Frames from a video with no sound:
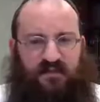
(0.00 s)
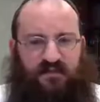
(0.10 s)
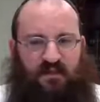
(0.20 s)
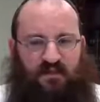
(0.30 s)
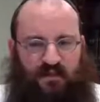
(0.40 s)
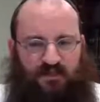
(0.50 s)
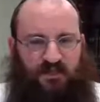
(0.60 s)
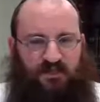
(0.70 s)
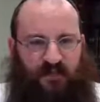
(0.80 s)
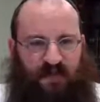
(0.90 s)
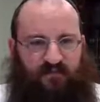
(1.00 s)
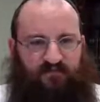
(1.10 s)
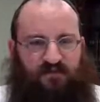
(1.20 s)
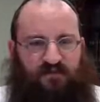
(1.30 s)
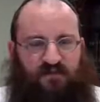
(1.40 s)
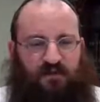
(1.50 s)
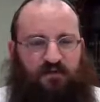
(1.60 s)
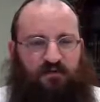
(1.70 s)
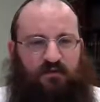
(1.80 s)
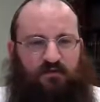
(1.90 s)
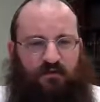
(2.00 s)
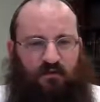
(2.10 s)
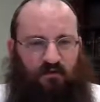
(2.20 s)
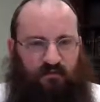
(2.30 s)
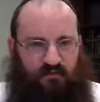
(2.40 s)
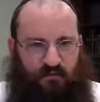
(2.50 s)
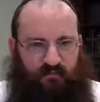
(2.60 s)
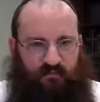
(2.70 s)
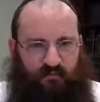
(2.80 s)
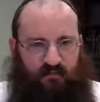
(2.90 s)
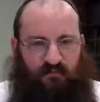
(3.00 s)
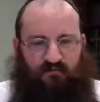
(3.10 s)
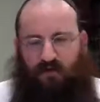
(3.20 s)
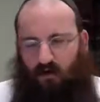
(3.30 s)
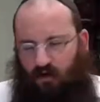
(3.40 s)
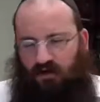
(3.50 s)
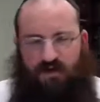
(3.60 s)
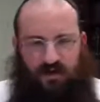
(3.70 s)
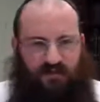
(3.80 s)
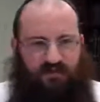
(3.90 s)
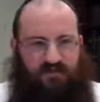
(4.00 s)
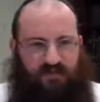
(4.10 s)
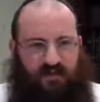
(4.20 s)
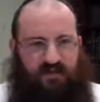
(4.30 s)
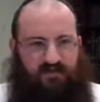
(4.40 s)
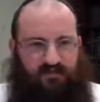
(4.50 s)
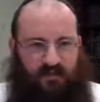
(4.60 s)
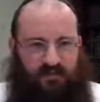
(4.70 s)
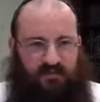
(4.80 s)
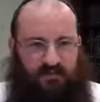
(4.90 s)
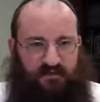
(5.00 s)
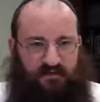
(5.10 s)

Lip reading: that it should have sole ownership of the whole conscious space of the person.